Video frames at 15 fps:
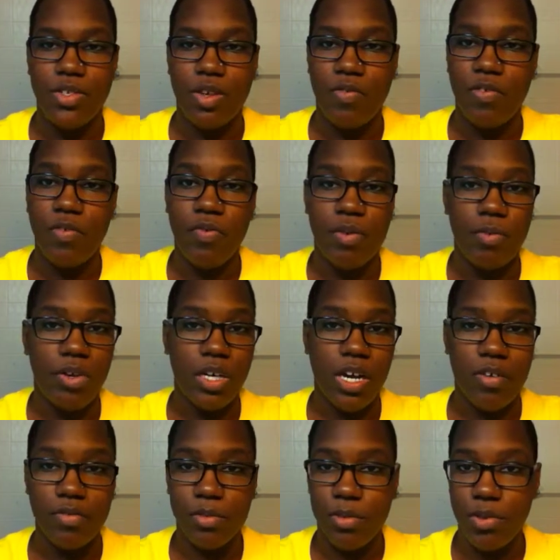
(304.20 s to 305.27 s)
so if you feel more
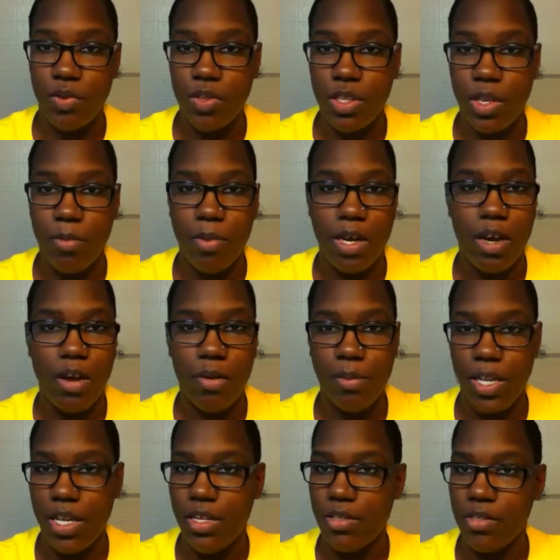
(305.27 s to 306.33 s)
comfortable with them, by all
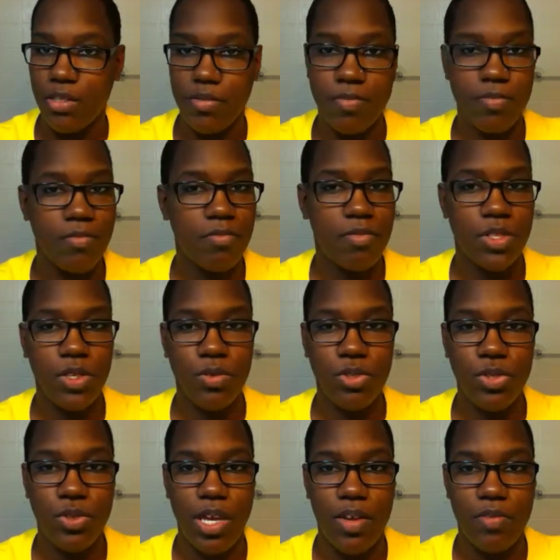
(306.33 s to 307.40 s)
means, do
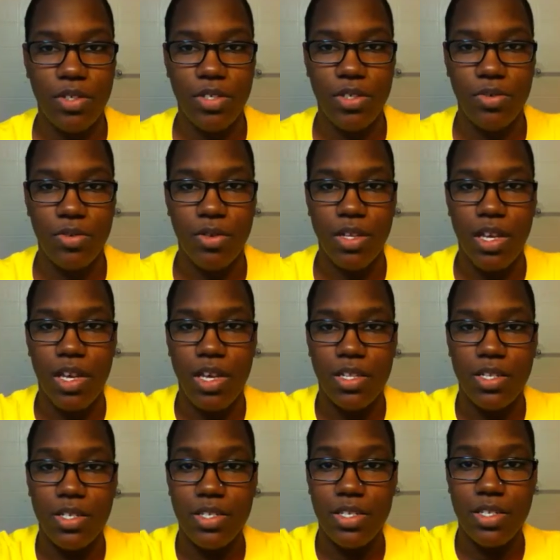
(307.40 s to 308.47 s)
what you have to do.
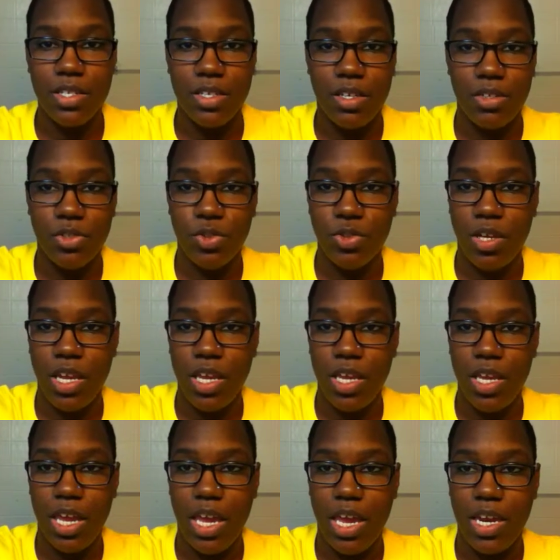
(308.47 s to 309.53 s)
This is
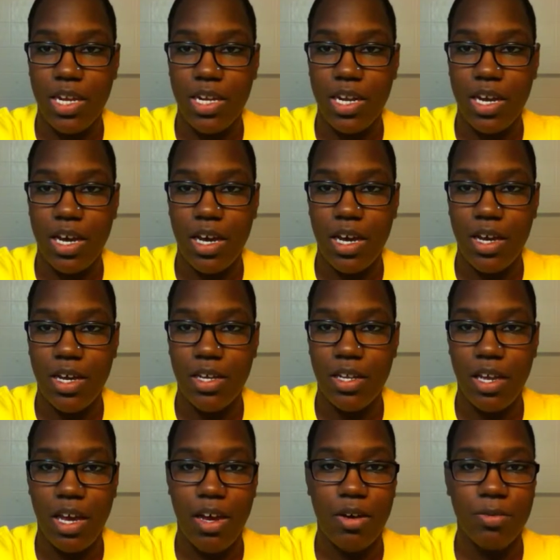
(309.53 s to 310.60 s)
Dre, and
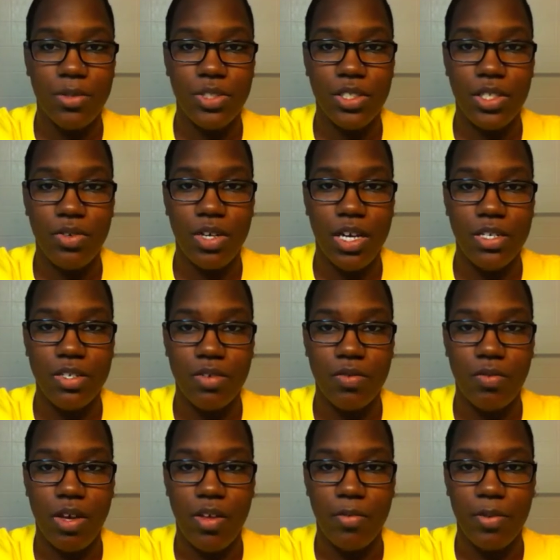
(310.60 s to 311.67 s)
I hope to see you guys on
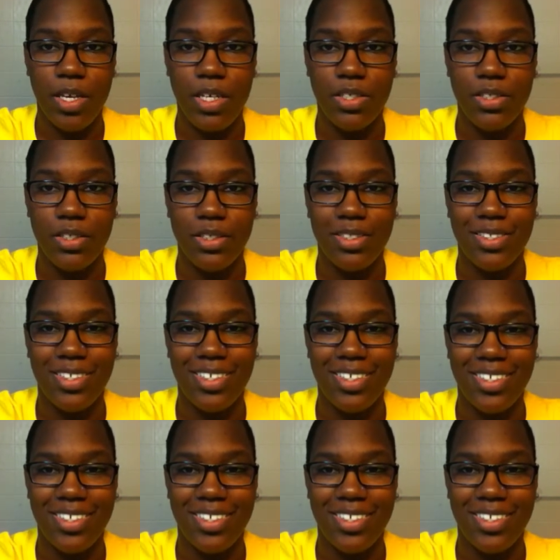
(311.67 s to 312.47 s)
the wave pages.